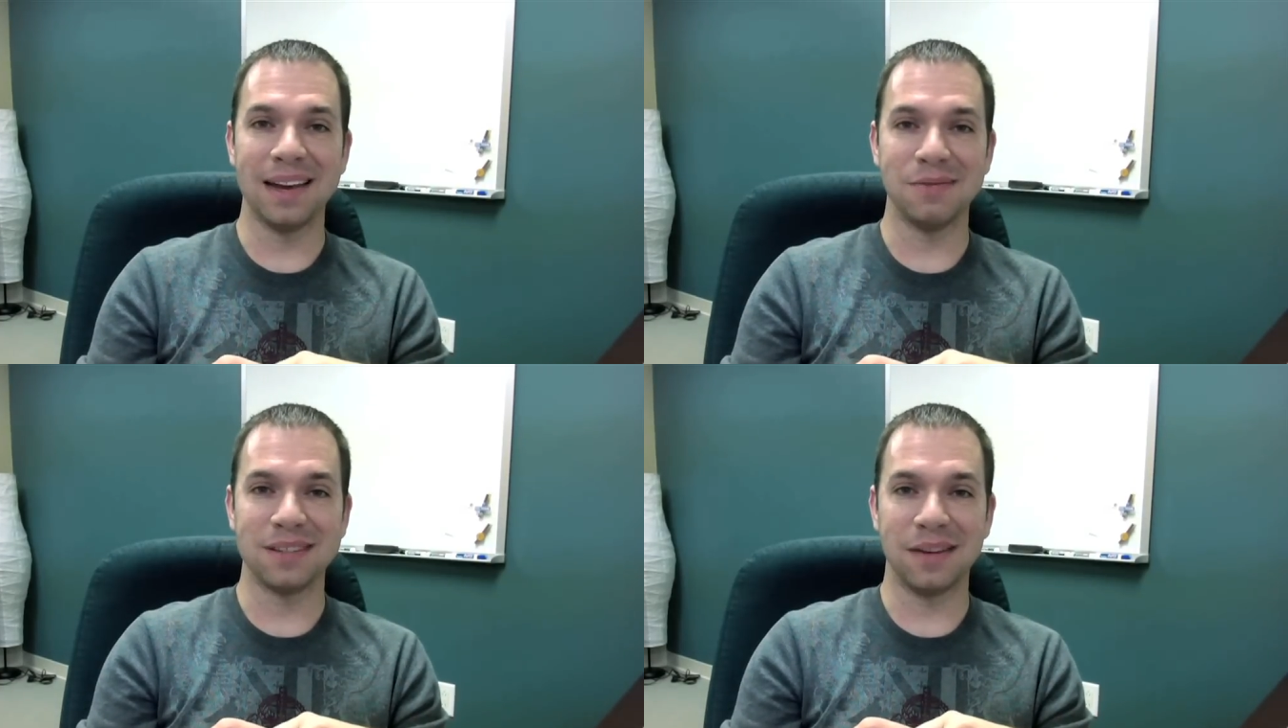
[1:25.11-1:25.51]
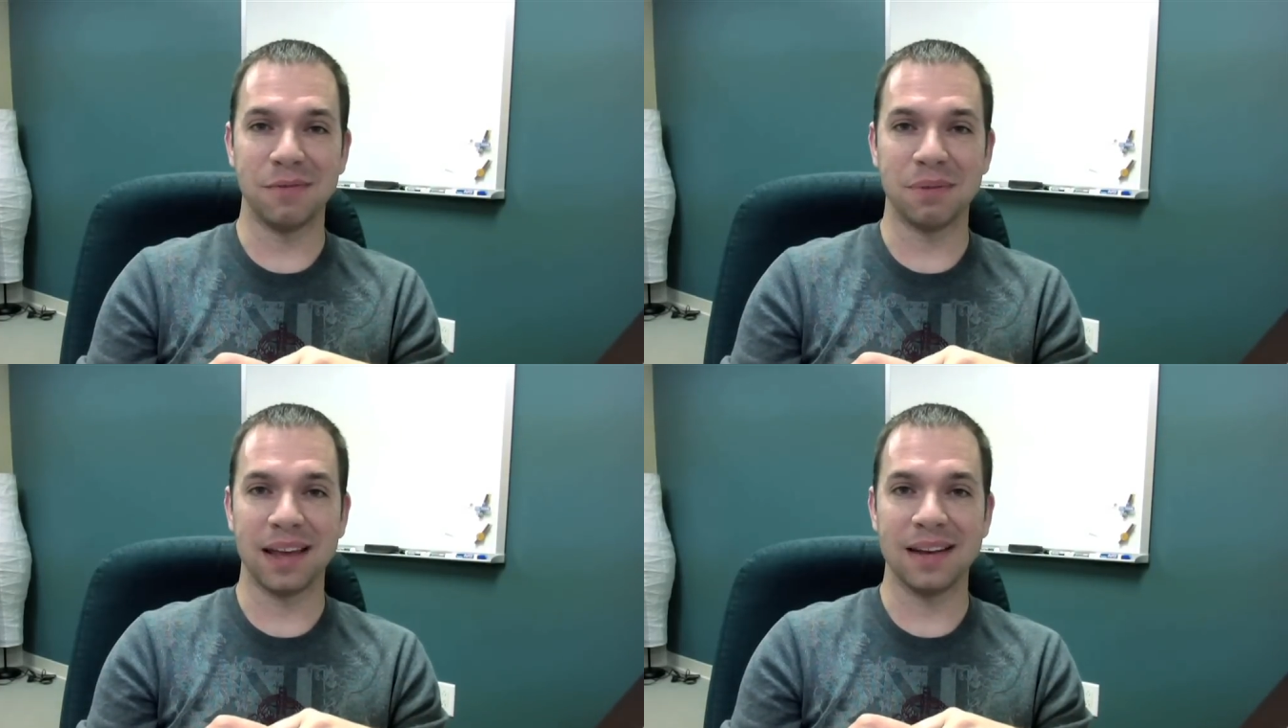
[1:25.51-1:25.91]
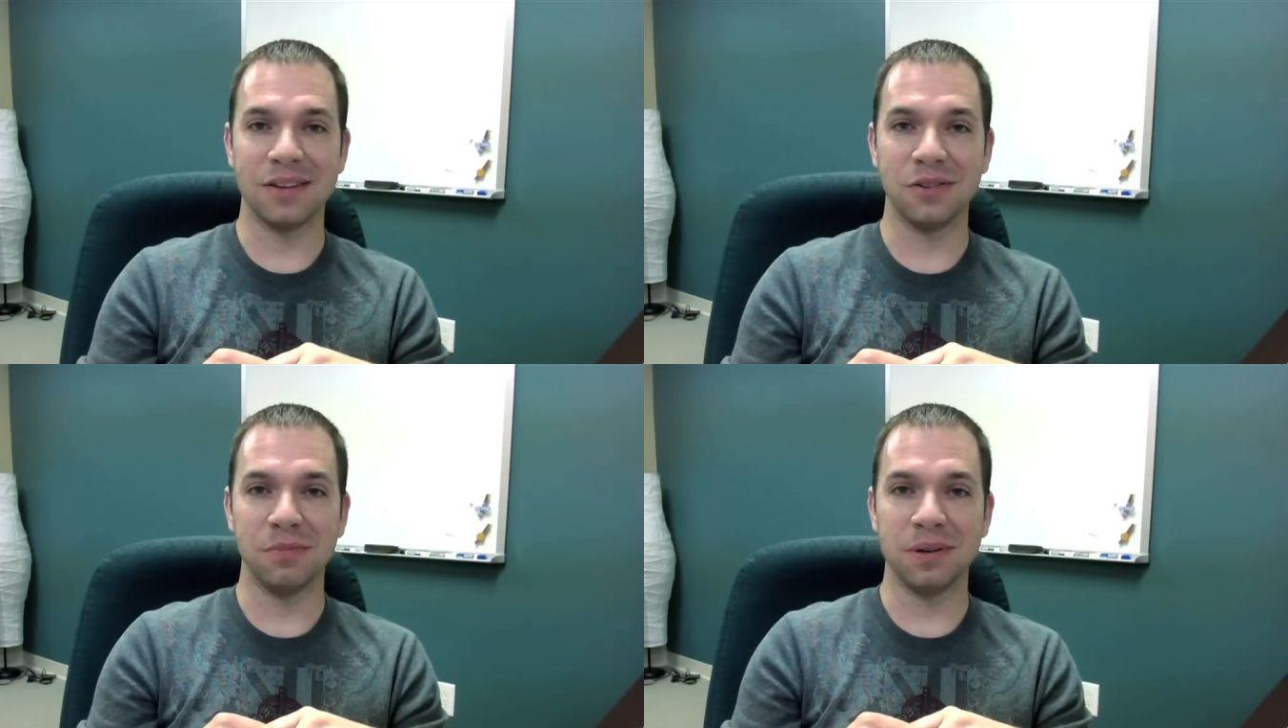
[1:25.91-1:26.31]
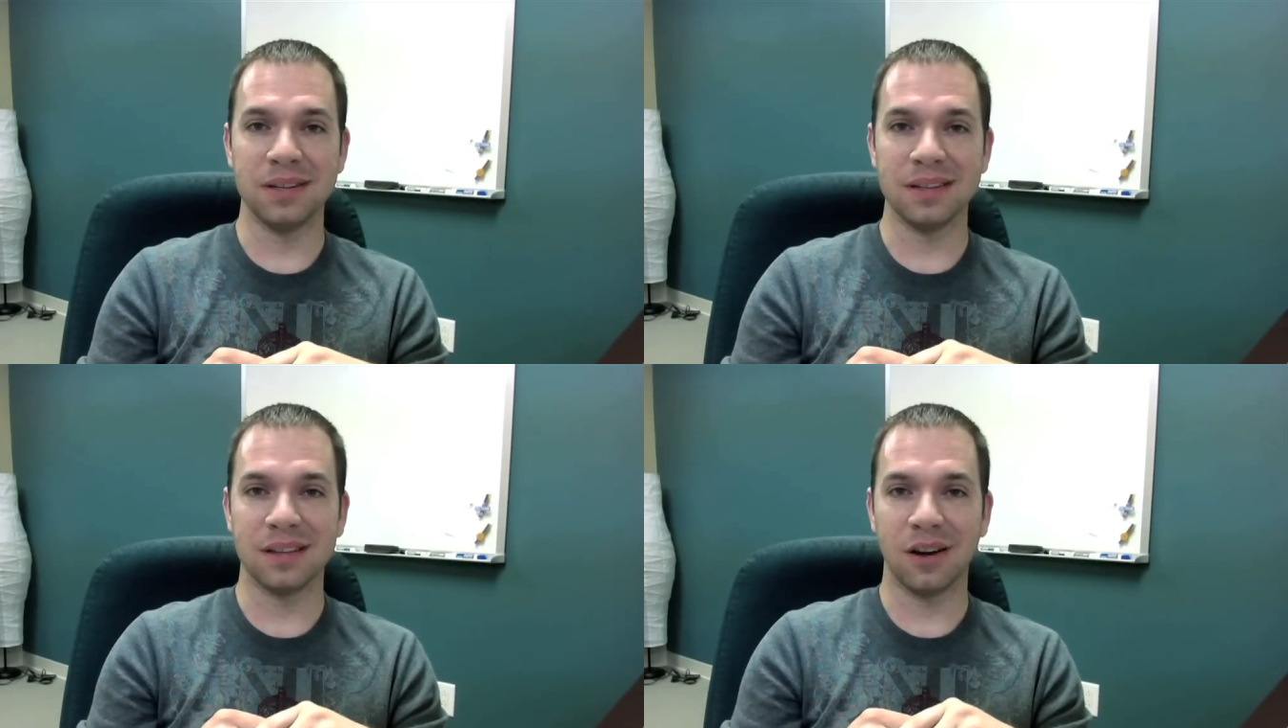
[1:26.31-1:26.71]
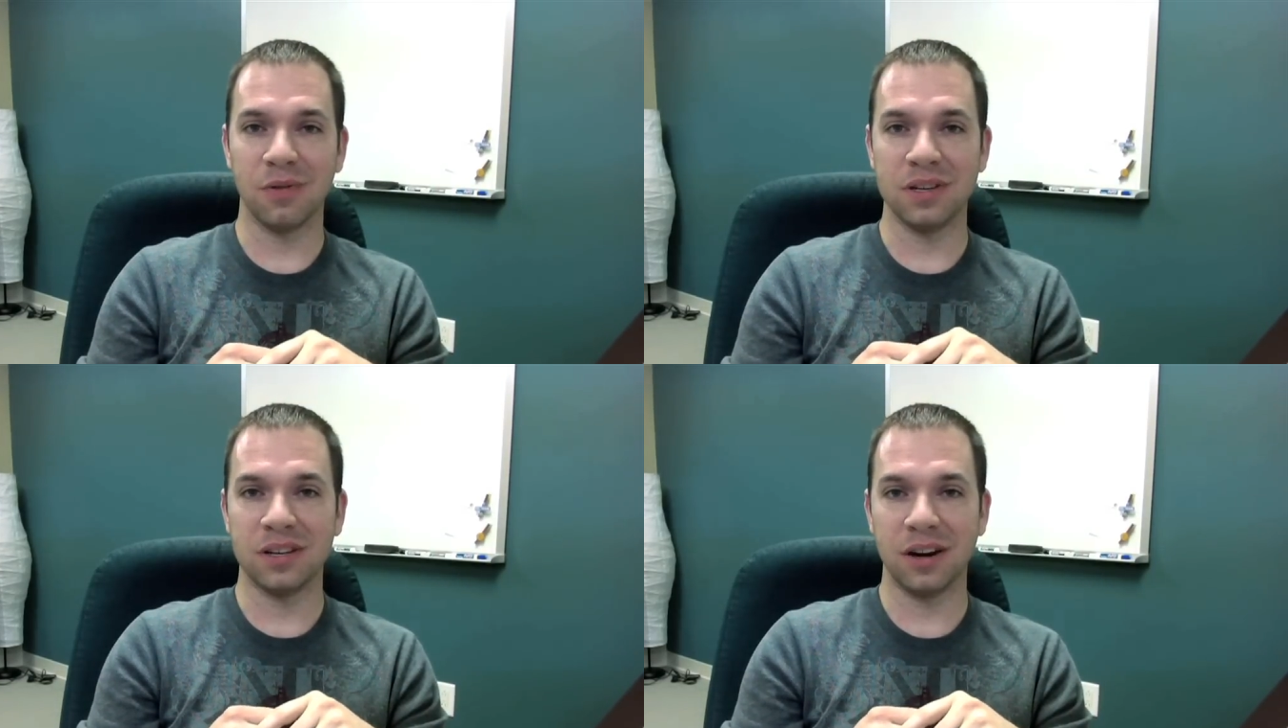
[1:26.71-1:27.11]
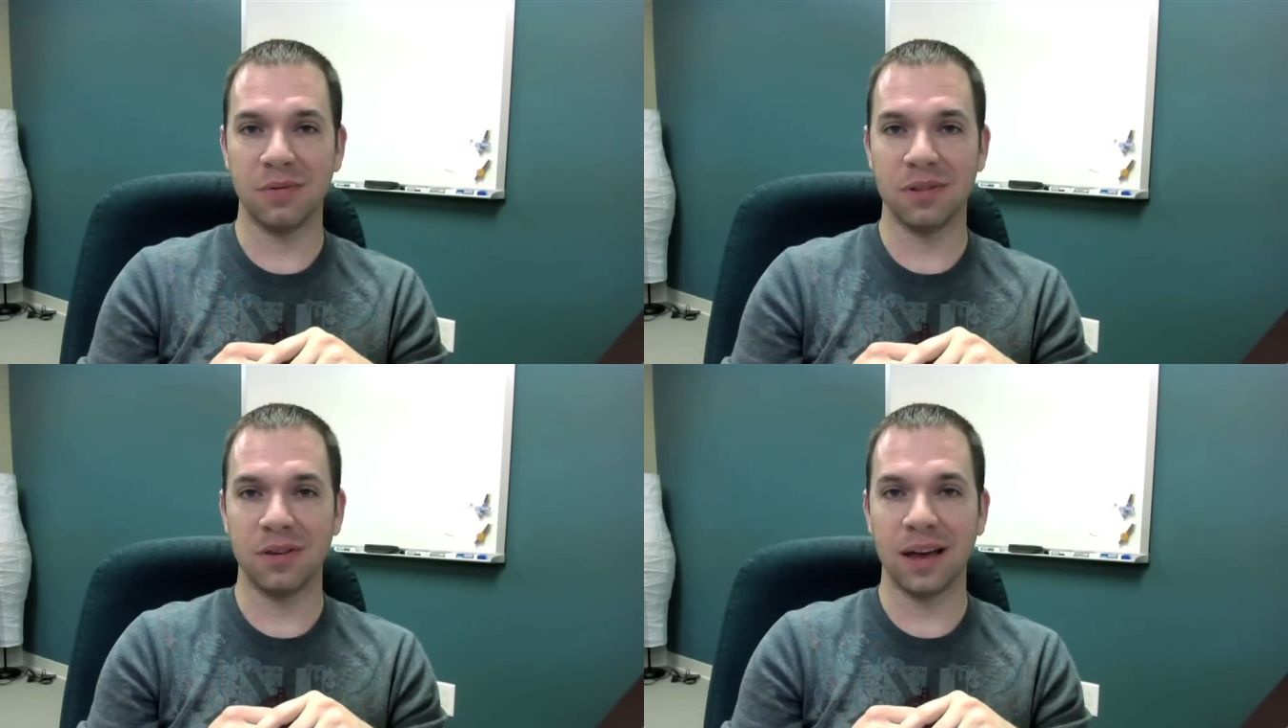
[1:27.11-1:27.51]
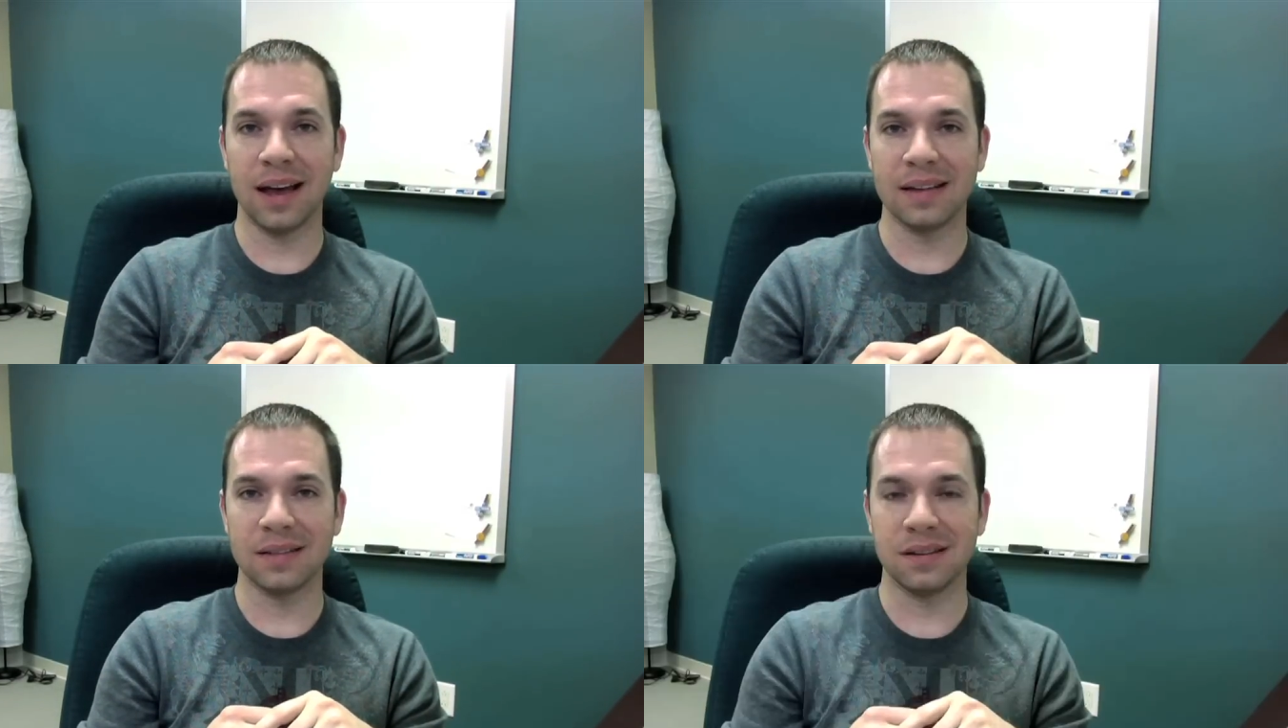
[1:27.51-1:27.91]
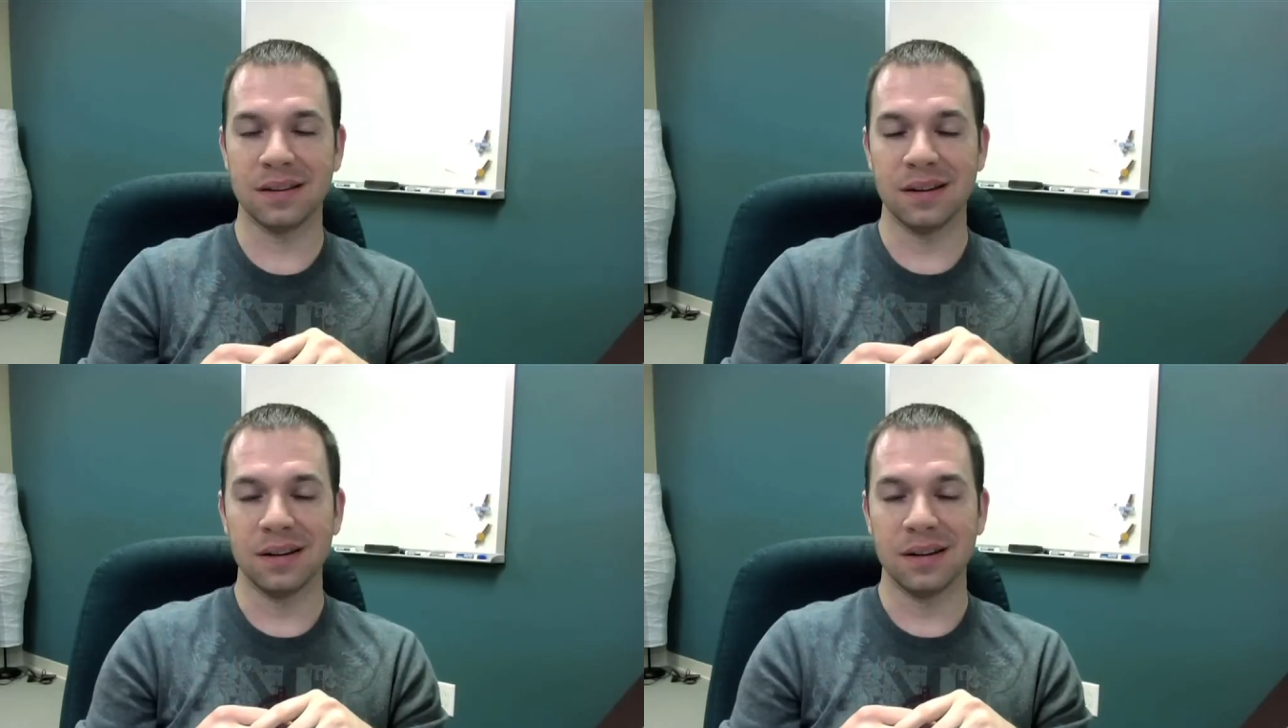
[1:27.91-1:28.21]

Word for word: It was never planned to, but just thought we'd share it with you guys to